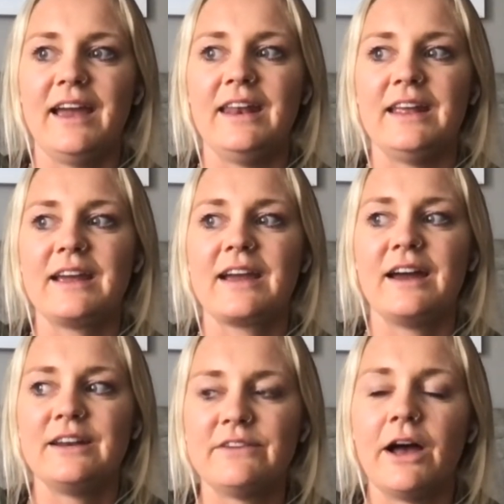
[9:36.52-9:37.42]
and it
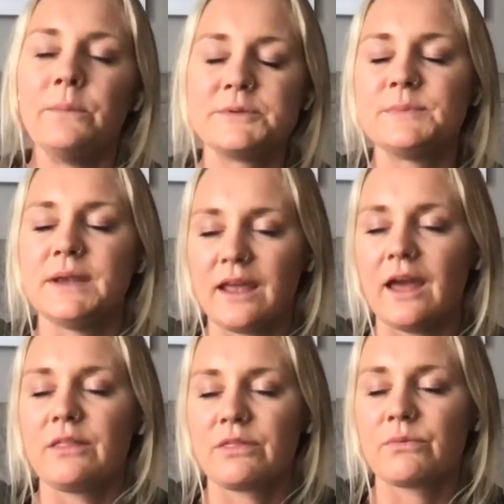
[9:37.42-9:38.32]
kind of helps me
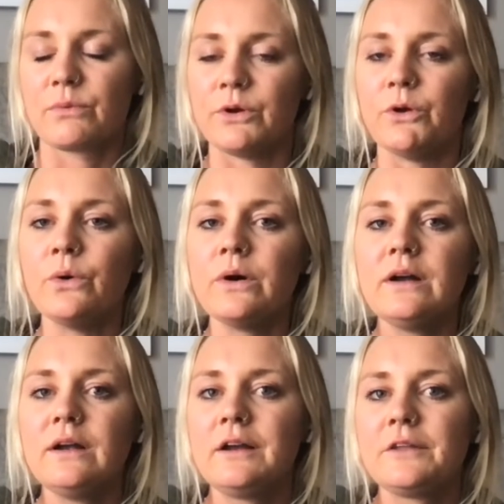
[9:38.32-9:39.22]
get through
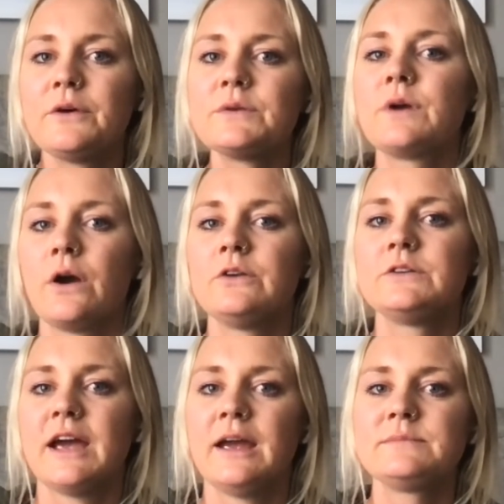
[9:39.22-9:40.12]
those harder
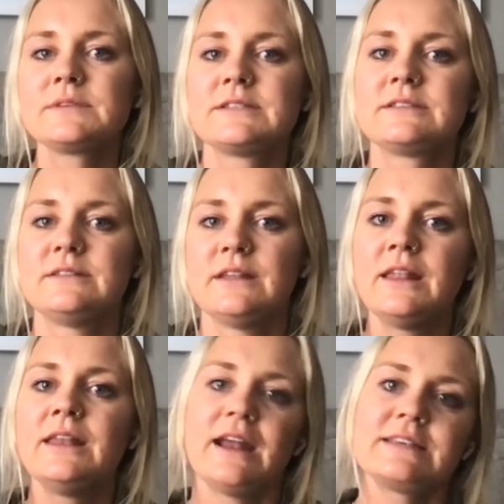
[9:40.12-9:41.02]
times. And
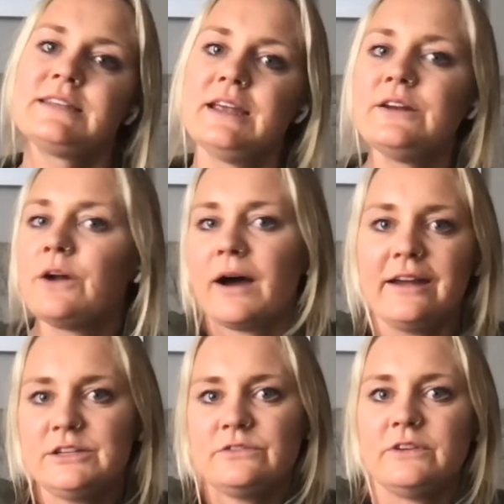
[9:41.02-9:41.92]
then the next day,
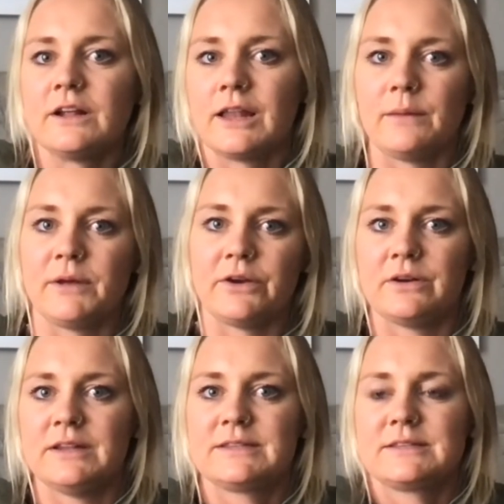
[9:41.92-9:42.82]
I do feel a lot better.
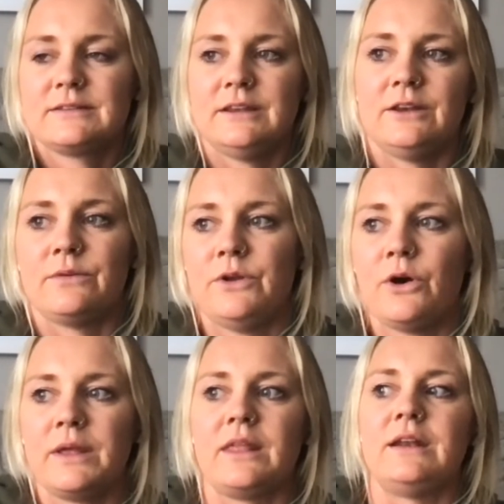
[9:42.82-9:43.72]
And it's,
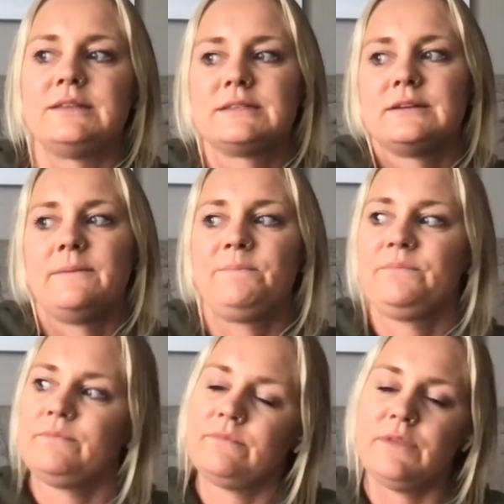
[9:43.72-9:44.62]
knowing that
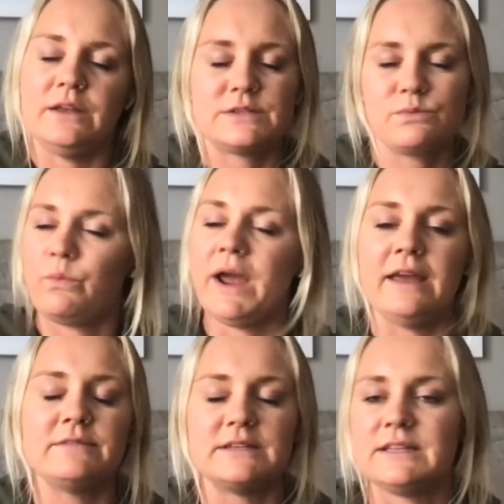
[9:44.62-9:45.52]
it's
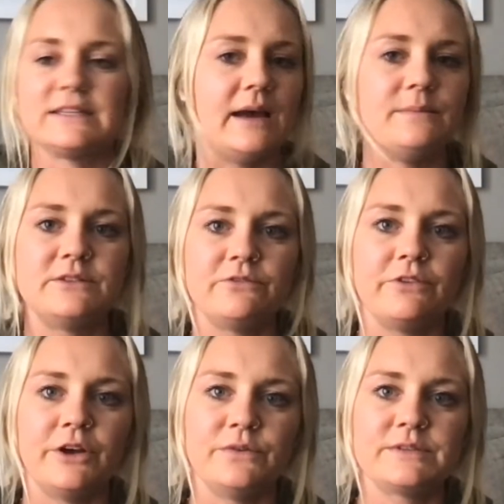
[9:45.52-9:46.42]
waves and it's ebbs and
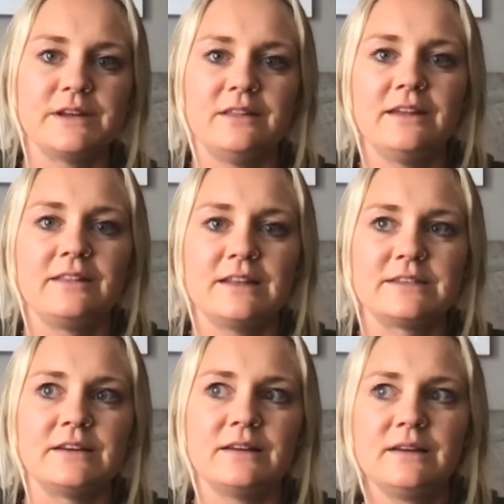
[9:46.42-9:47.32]
flows. And I think
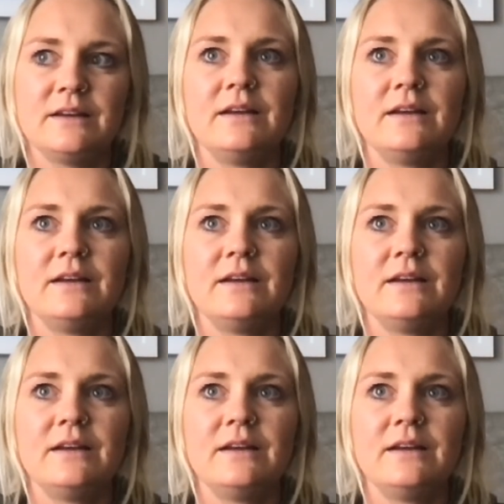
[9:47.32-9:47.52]
that's a